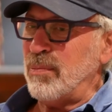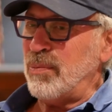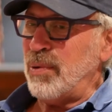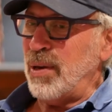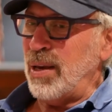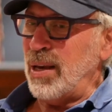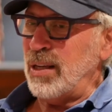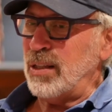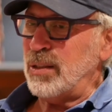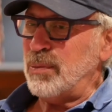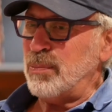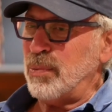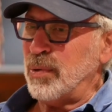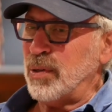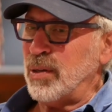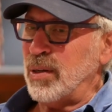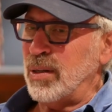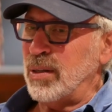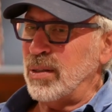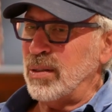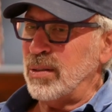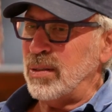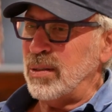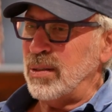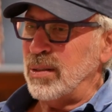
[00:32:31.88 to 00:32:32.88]
piece
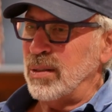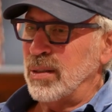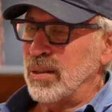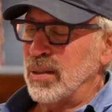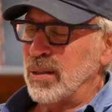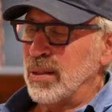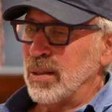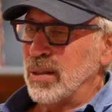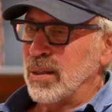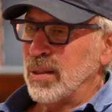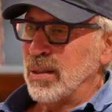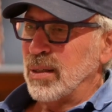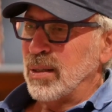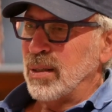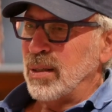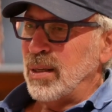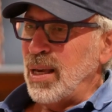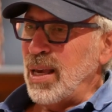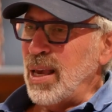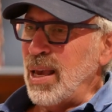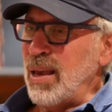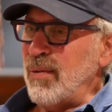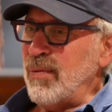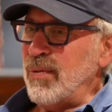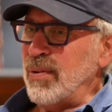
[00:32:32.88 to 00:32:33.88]
because
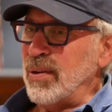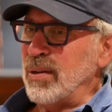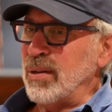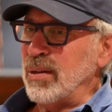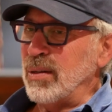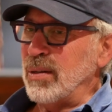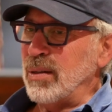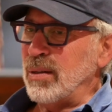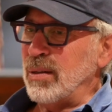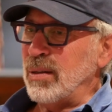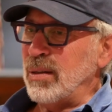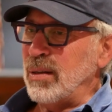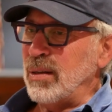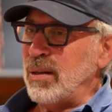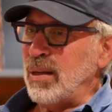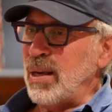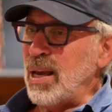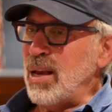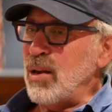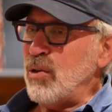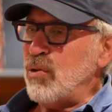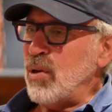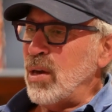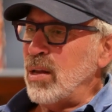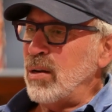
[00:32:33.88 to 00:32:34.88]
even
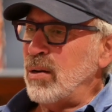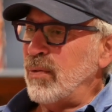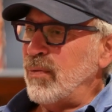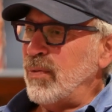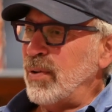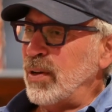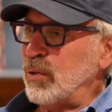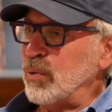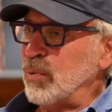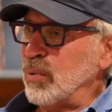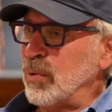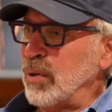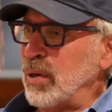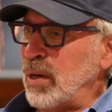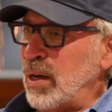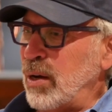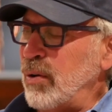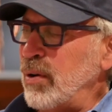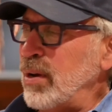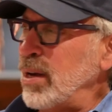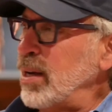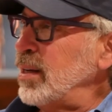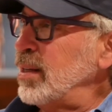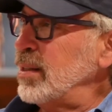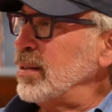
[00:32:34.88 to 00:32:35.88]
each individual
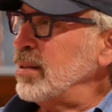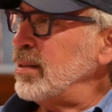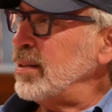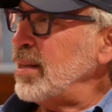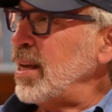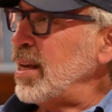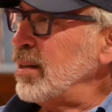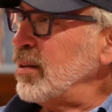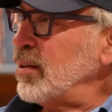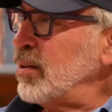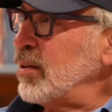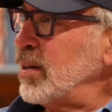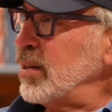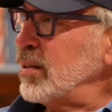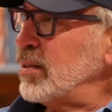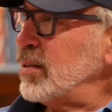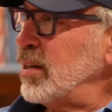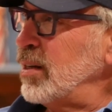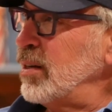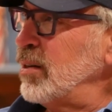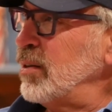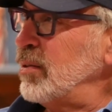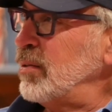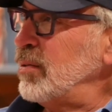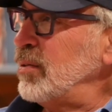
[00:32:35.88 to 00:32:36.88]
area can stand on its
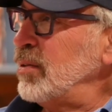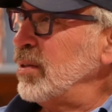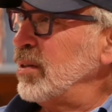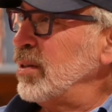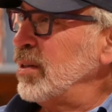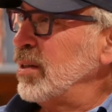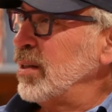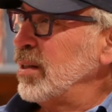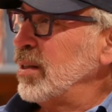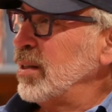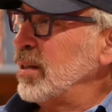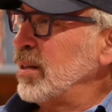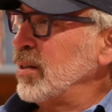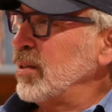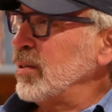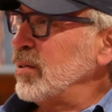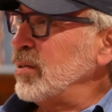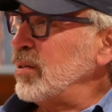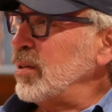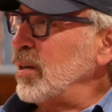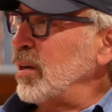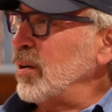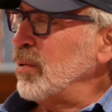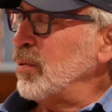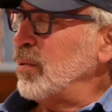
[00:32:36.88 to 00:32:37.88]
own. Yeah.
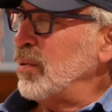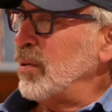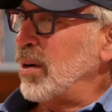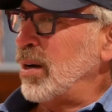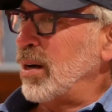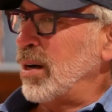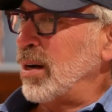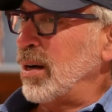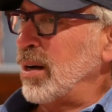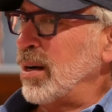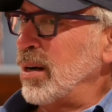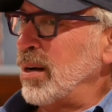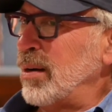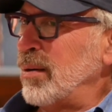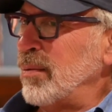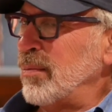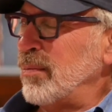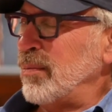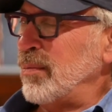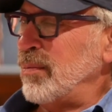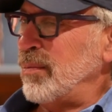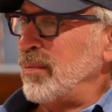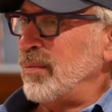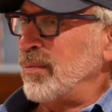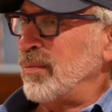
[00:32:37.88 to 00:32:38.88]
So
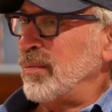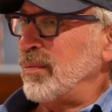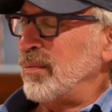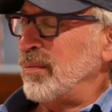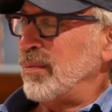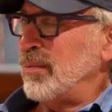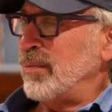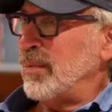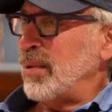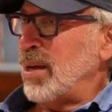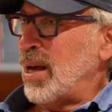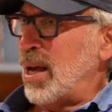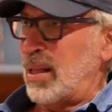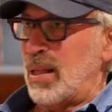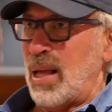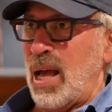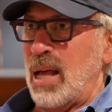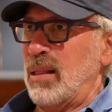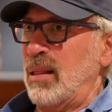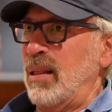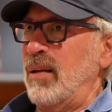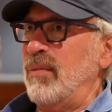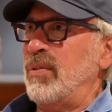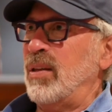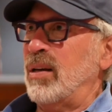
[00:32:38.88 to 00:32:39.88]
I
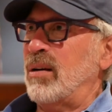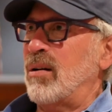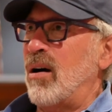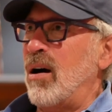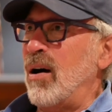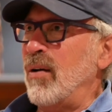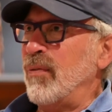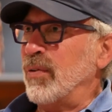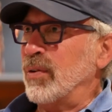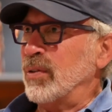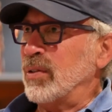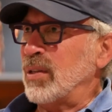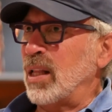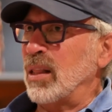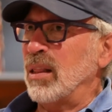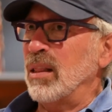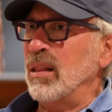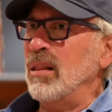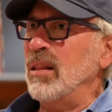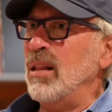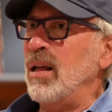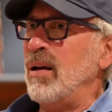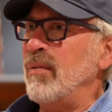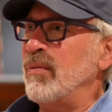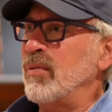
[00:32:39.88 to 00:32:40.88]
love the coffers. I
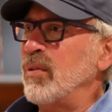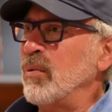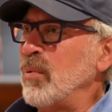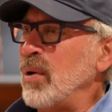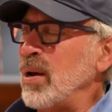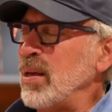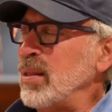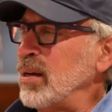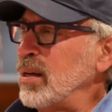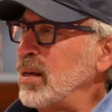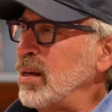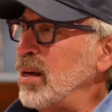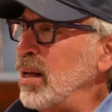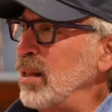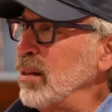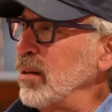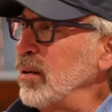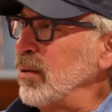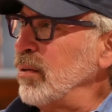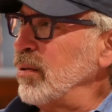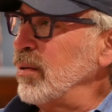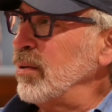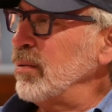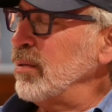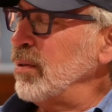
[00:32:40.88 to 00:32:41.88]
love the way the
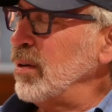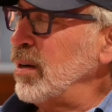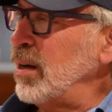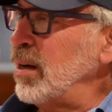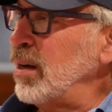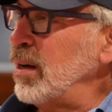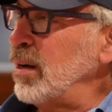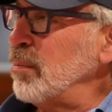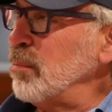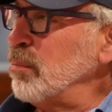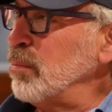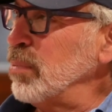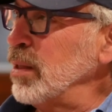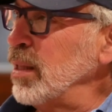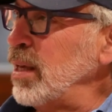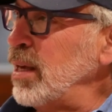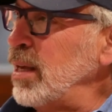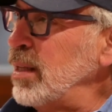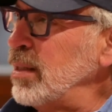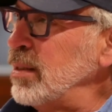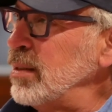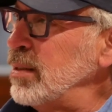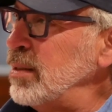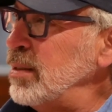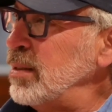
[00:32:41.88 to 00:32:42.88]
color
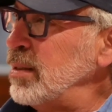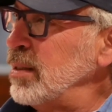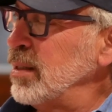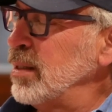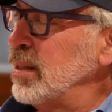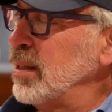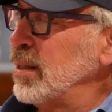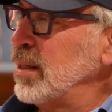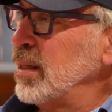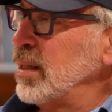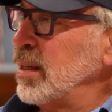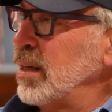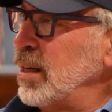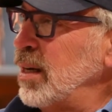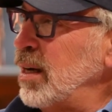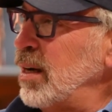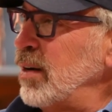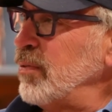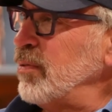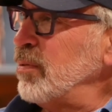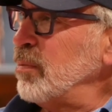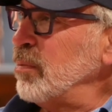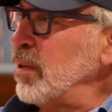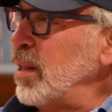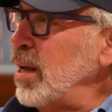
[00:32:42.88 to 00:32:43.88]
blends
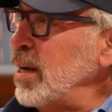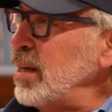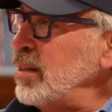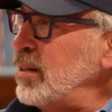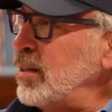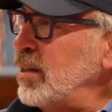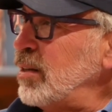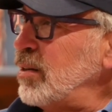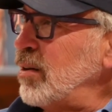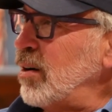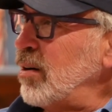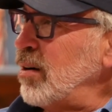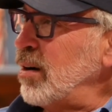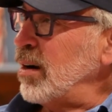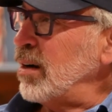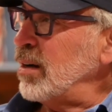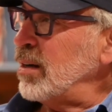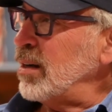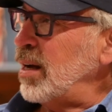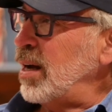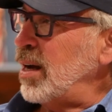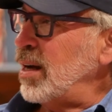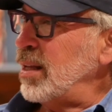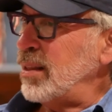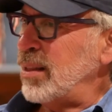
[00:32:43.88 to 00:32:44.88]
from light to dark.
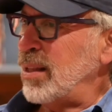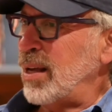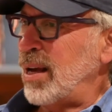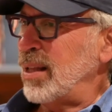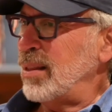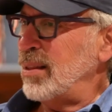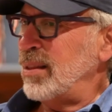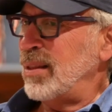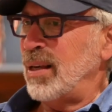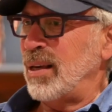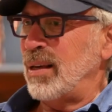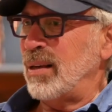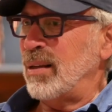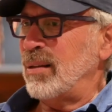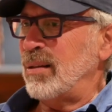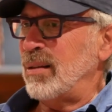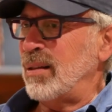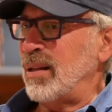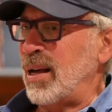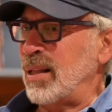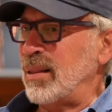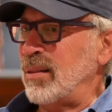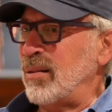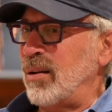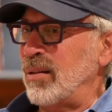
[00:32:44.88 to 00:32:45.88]
I
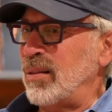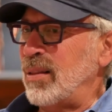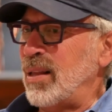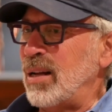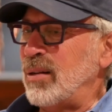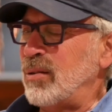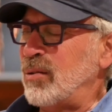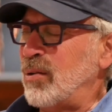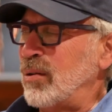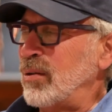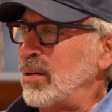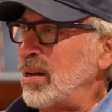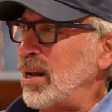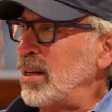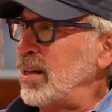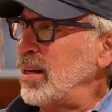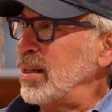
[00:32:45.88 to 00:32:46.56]
thought that turned out